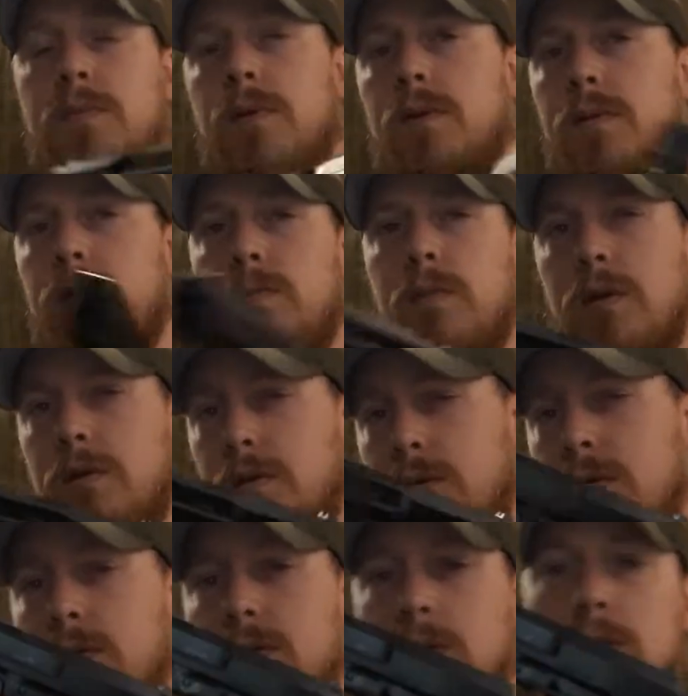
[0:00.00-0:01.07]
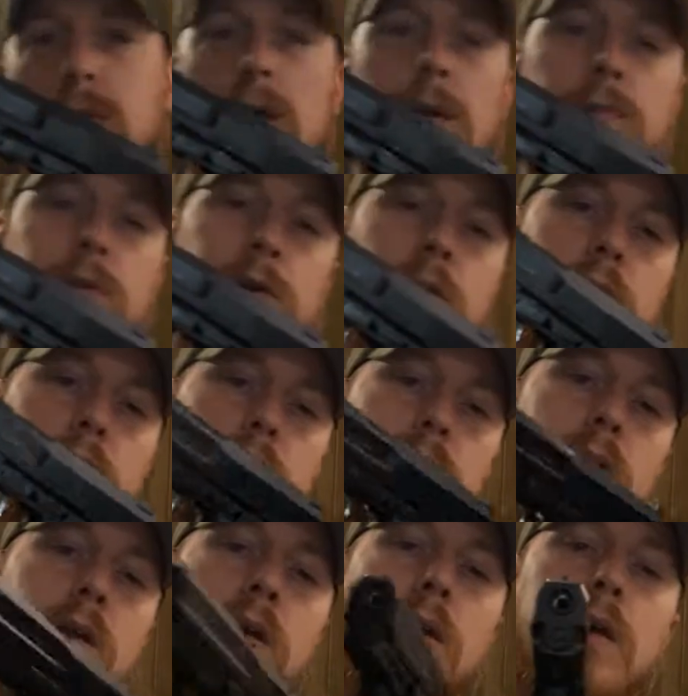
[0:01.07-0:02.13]
but not as good as the TM trades.
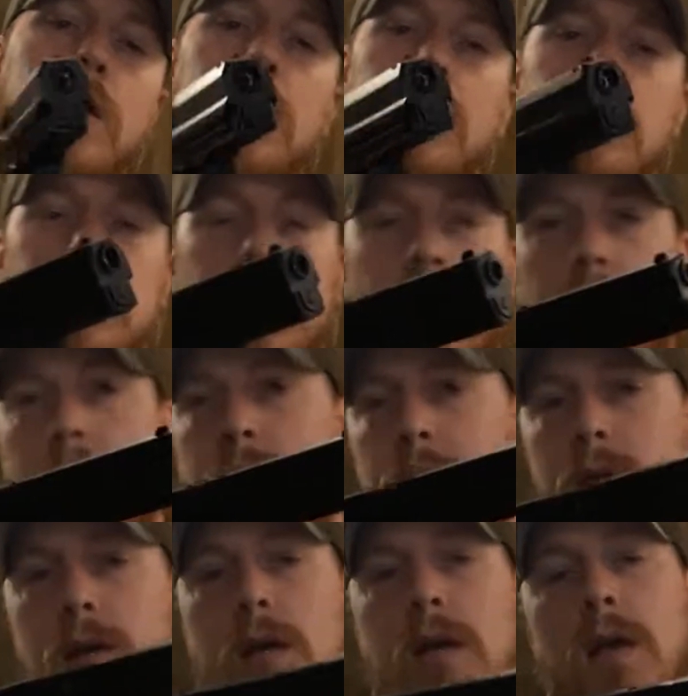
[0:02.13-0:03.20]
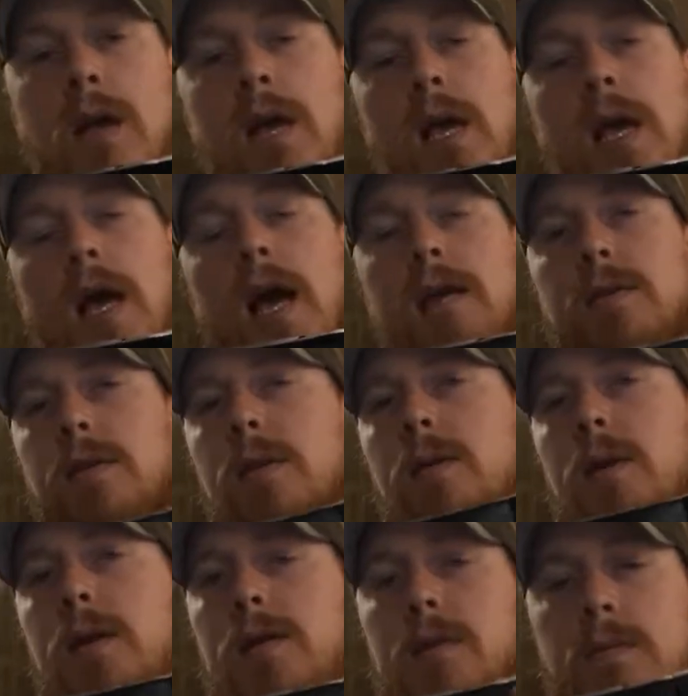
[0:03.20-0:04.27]
So, as
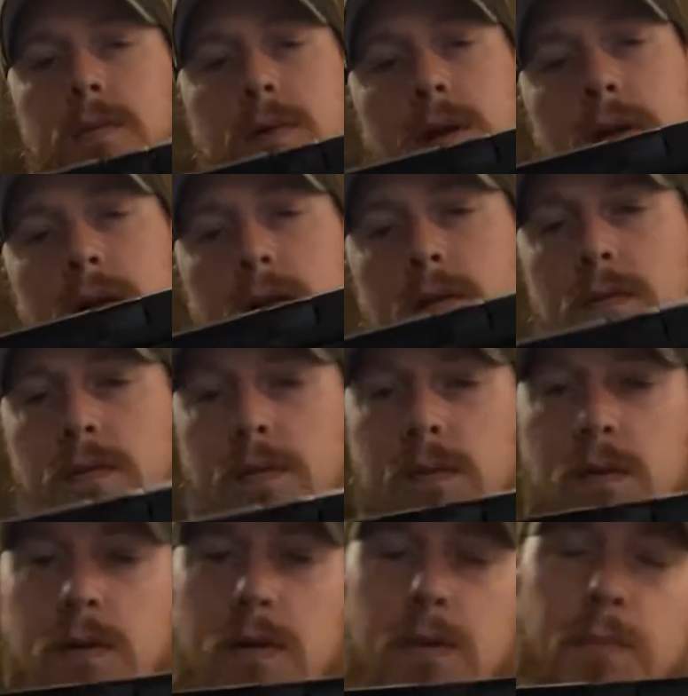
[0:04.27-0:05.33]
always, I'm trying to look for the